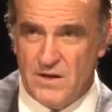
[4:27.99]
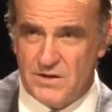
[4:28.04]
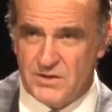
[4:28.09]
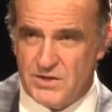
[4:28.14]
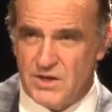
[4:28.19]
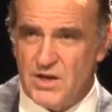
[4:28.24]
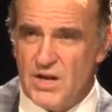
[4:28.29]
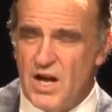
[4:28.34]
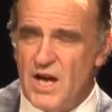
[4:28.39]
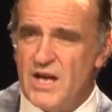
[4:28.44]

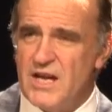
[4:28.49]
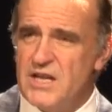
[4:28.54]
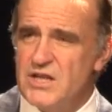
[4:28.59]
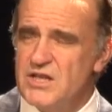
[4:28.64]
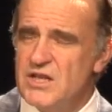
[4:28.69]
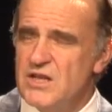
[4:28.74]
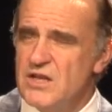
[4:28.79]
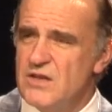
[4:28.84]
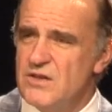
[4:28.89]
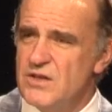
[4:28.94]
Tonight,
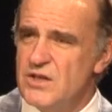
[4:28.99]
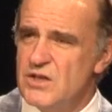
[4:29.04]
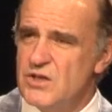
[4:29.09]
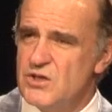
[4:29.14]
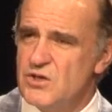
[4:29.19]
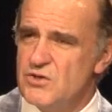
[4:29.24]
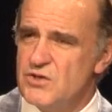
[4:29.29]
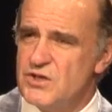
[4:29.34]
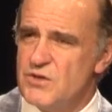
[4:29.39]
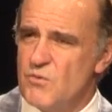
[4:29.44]
the
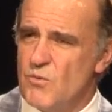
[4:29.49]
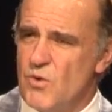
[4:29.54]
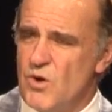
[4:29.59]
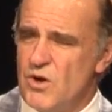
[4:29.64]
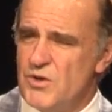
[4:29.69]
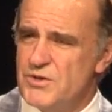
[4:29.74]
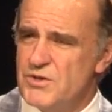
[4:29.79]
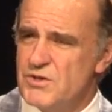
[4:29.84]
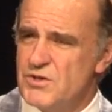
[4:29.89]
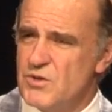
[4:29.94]
issues that
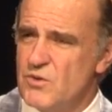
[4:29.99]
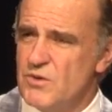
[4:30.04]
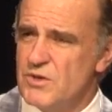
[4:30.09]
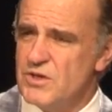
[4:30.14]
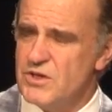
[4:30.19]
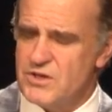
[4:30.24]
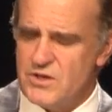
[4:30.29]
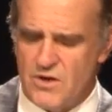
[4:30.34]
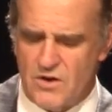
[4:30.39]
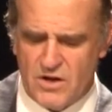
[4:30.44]
Walter's going
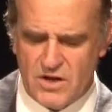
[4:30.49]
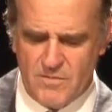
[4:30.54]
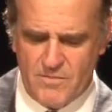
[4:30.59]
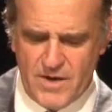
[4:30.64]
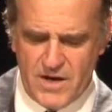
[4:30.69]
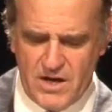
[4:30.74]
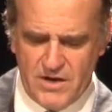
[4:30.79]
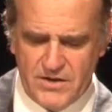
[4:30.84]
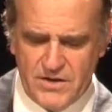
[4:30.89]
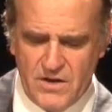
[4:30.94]
to talk
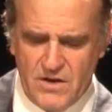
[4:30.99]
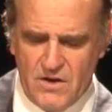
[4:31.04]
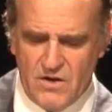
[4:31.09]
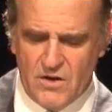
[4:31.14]
about